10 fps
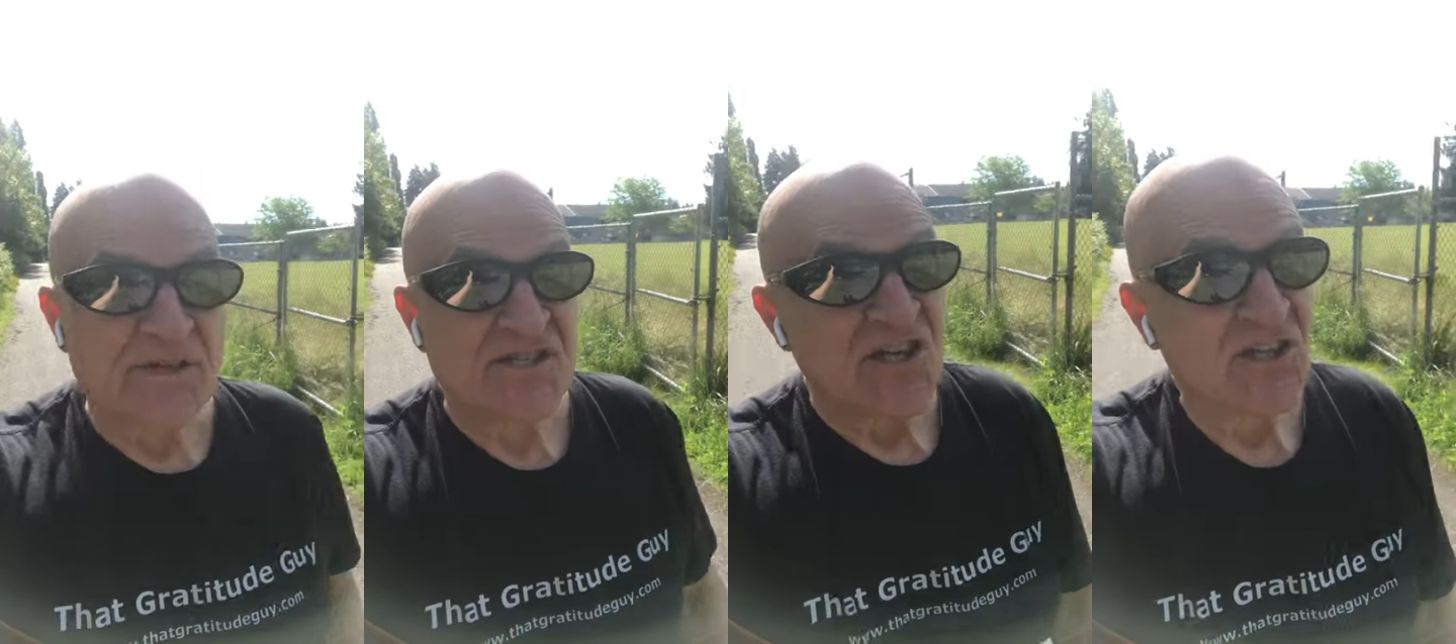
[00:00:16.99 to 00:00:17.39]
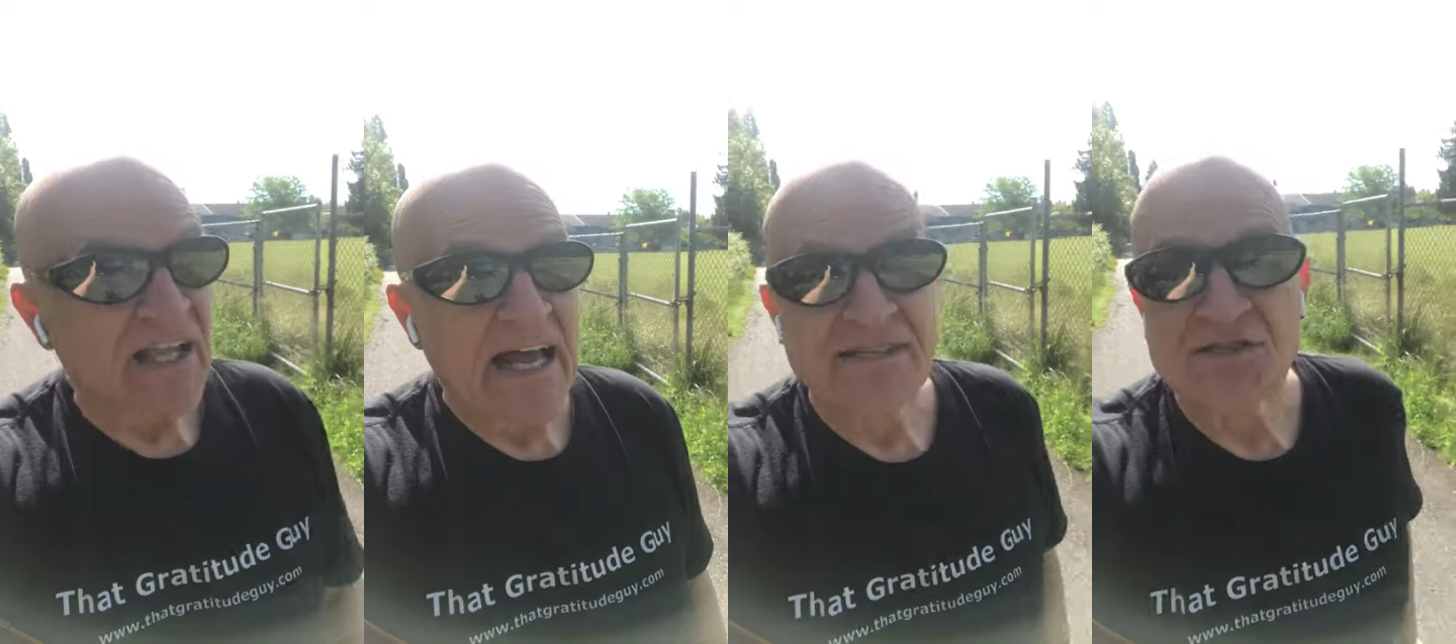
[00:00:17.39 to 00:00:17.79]

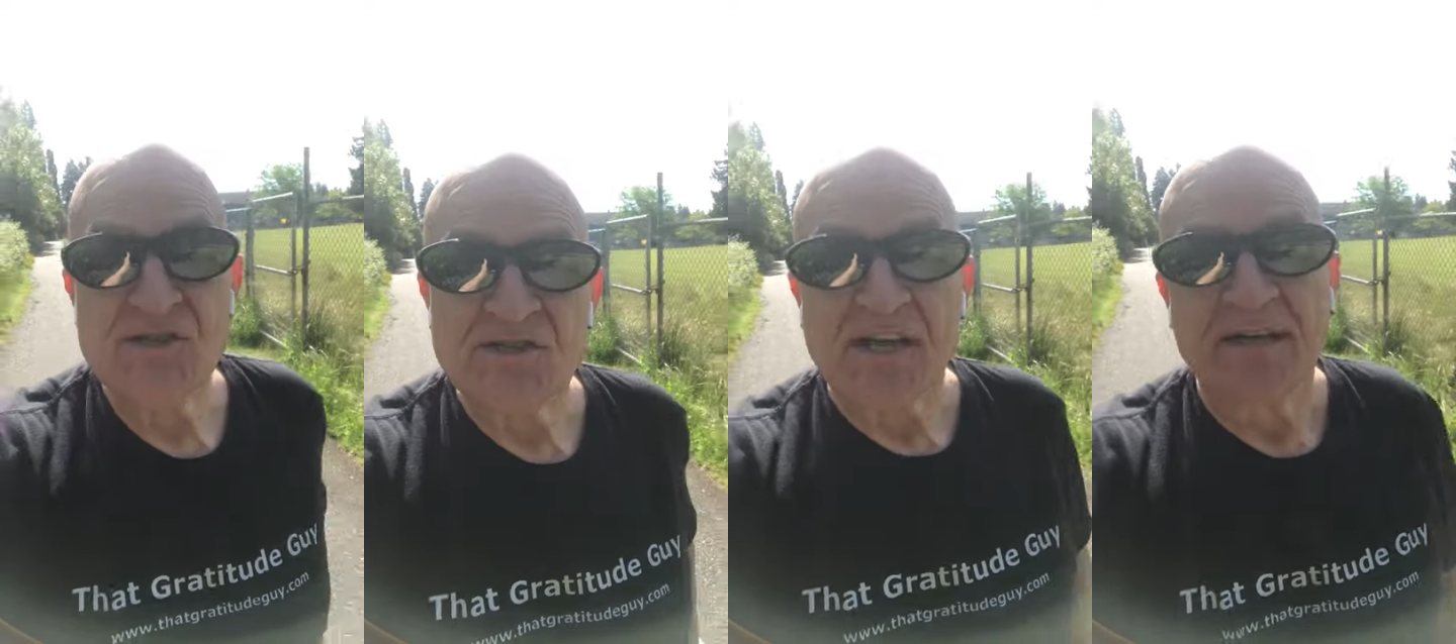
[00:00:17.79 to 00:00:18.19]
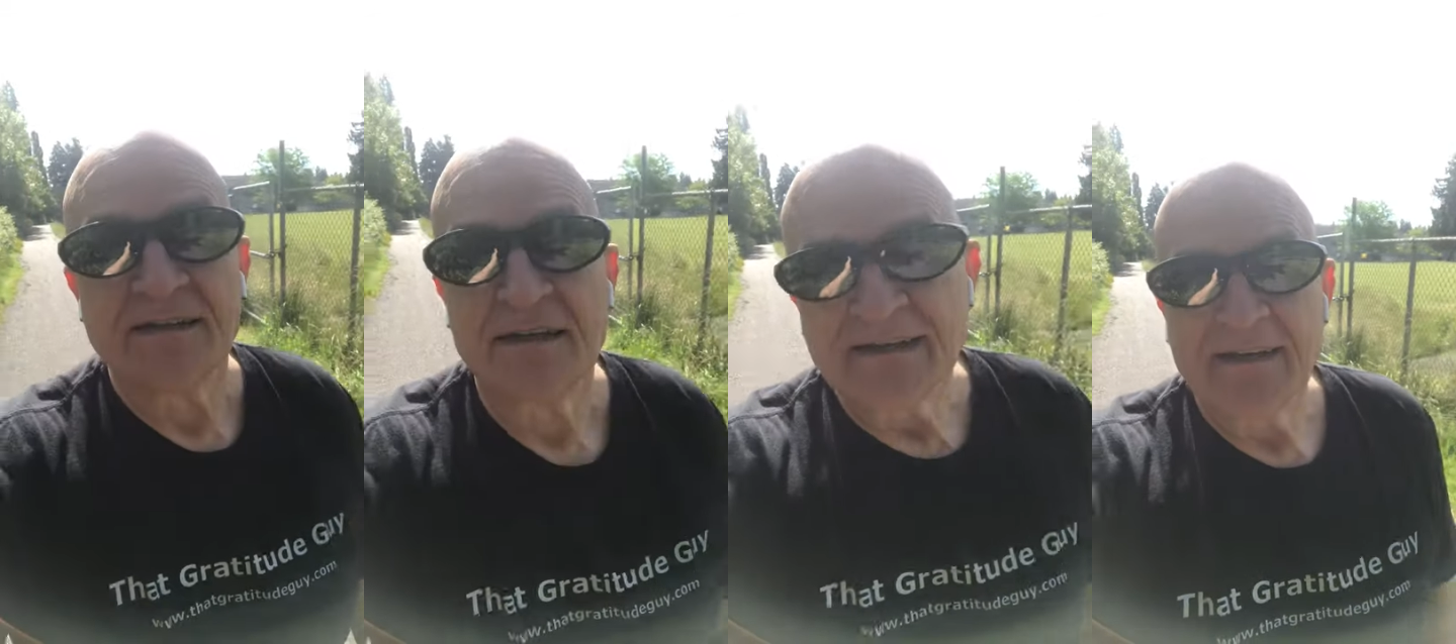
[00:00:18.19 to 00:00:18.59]
sunglasses.
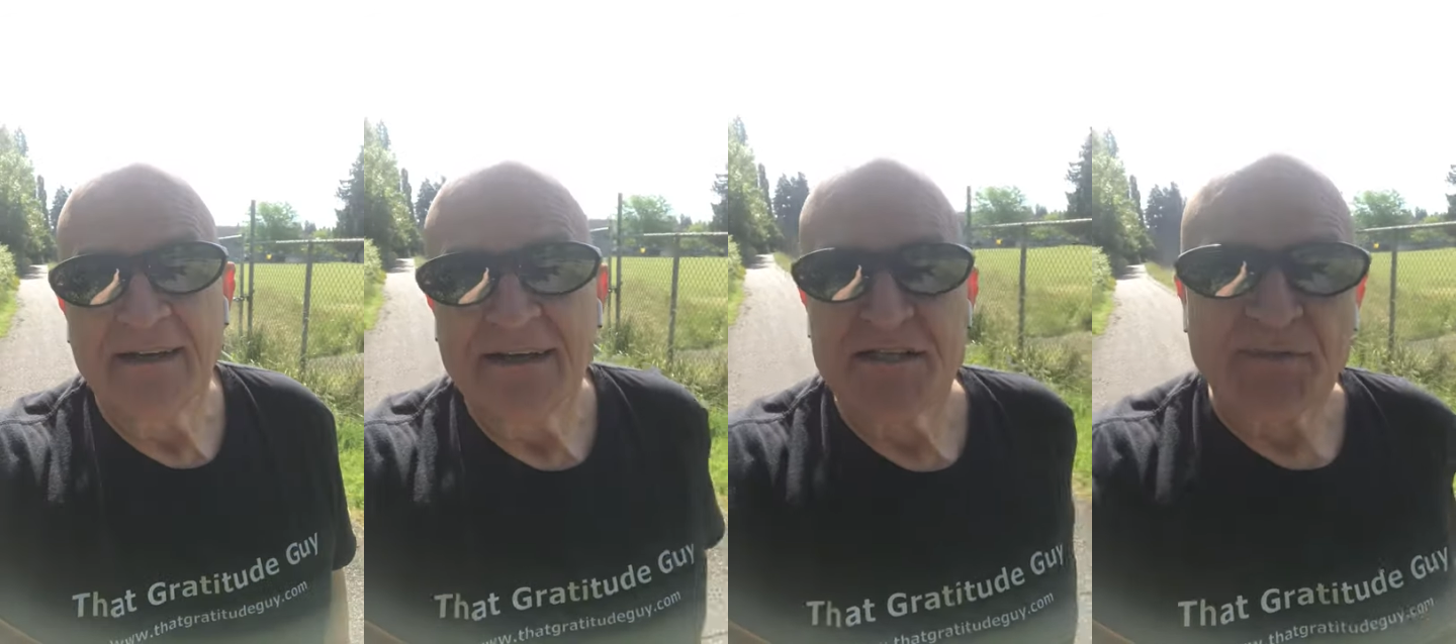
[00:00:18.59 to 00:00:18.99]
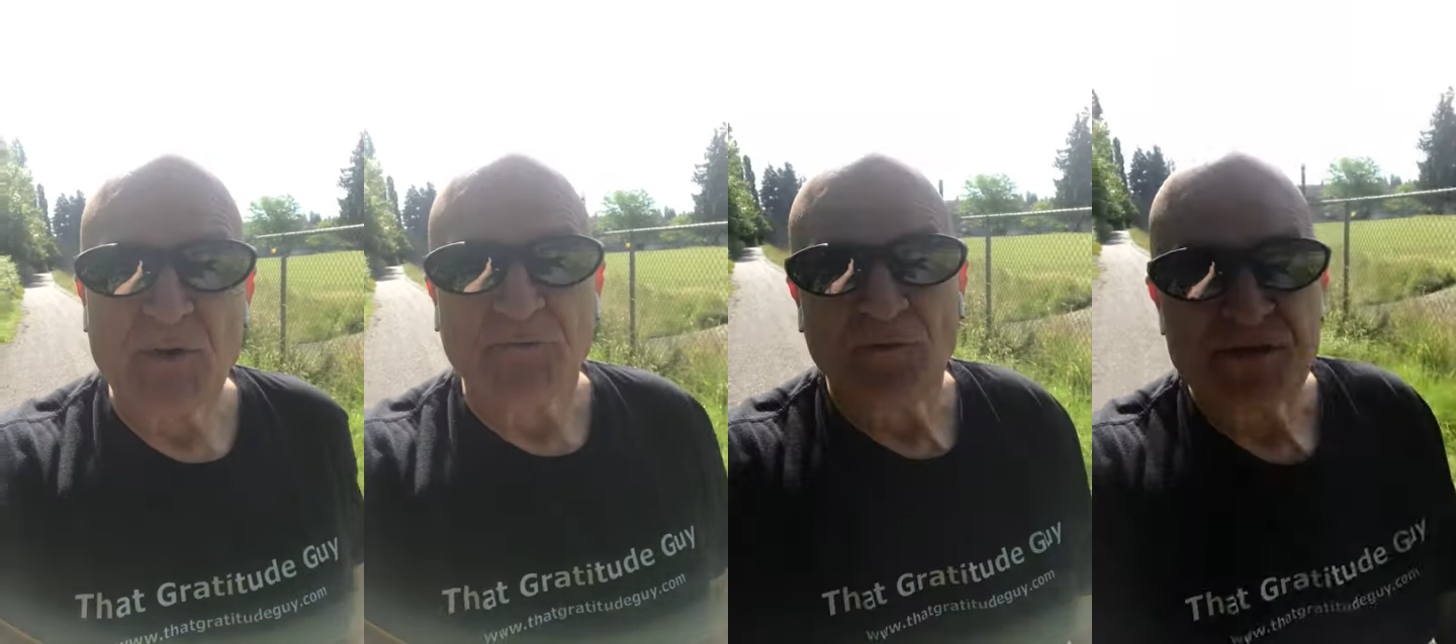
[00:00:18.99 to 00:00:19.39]
It's a
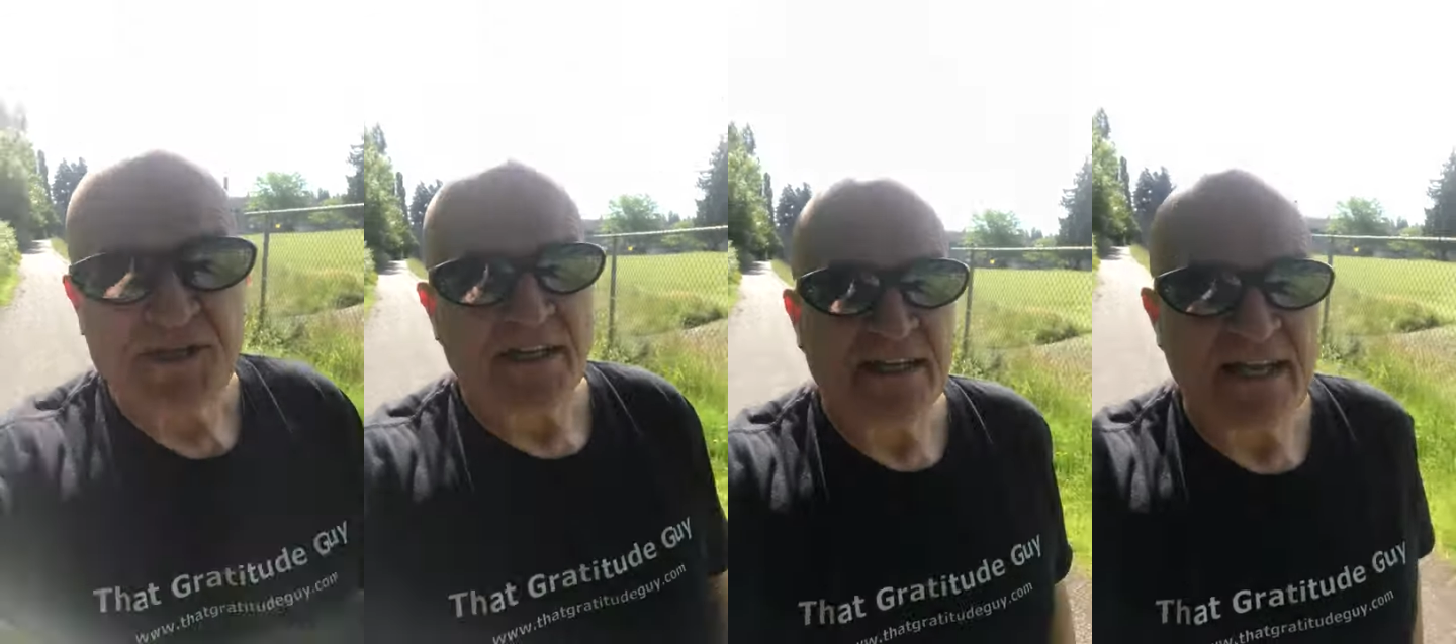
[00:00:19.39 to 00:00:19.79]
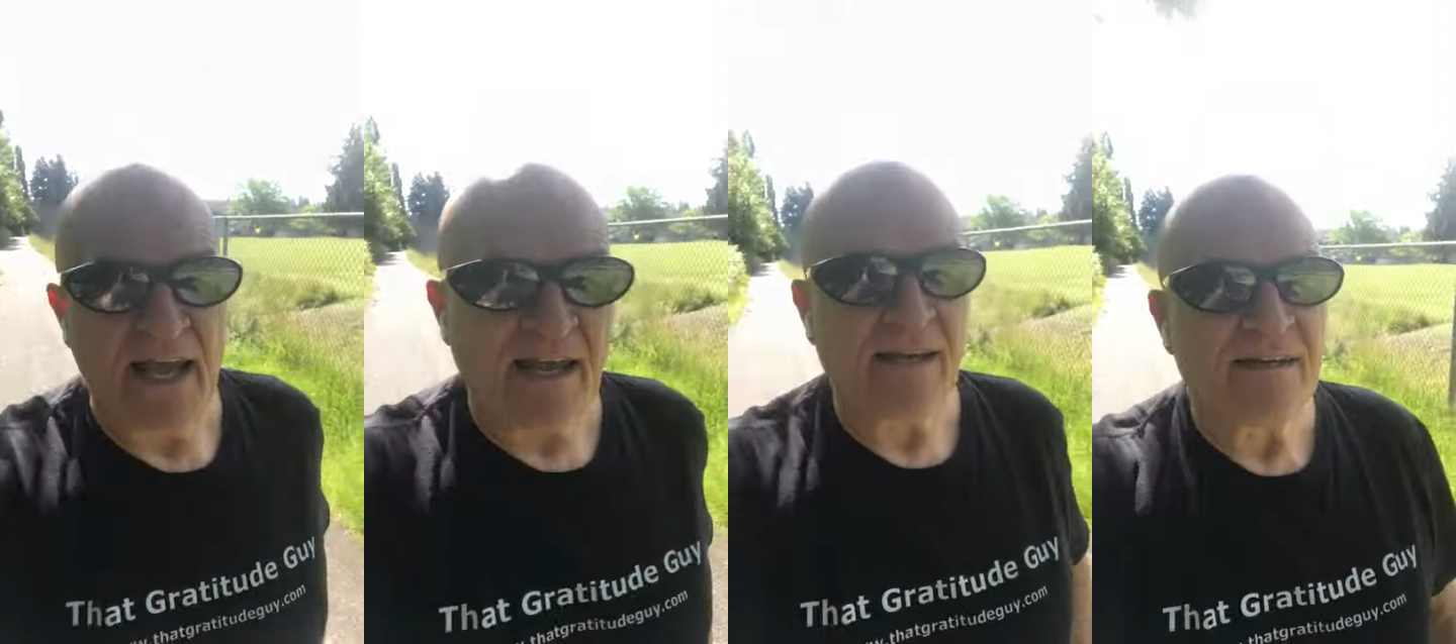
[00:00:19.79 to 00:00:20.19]
beautiful sunny
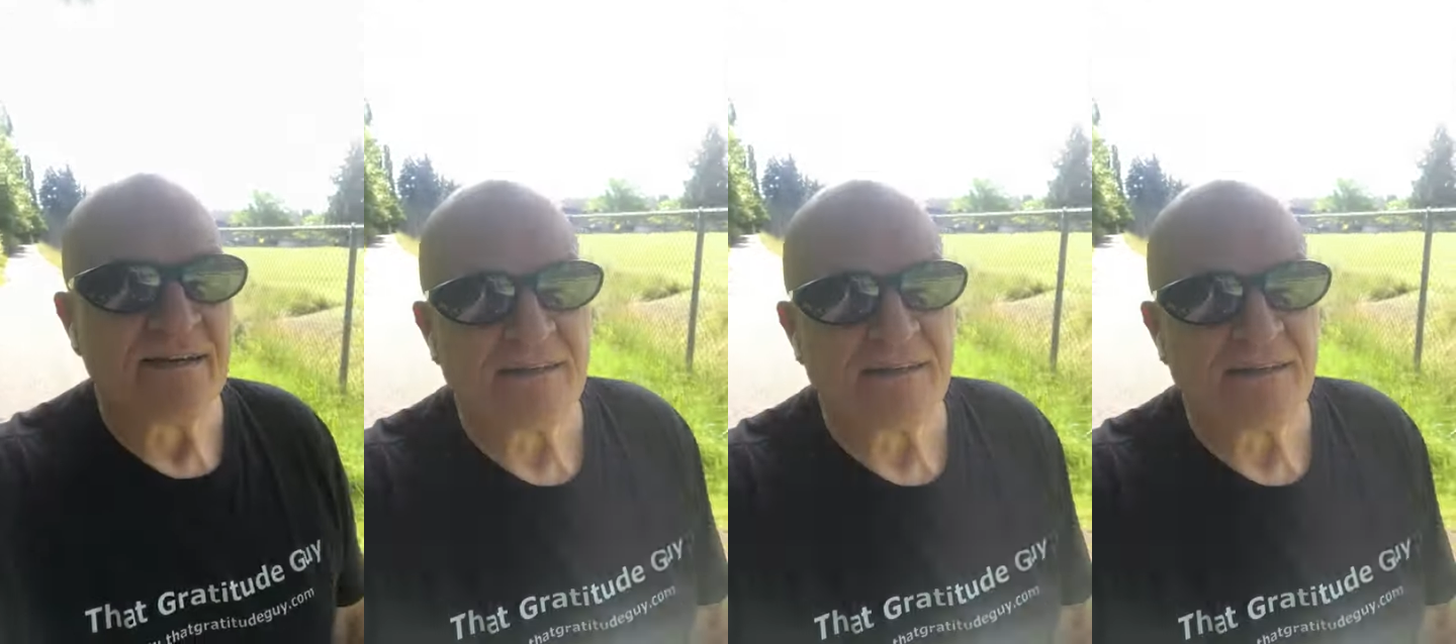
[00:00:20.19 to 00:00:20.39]
day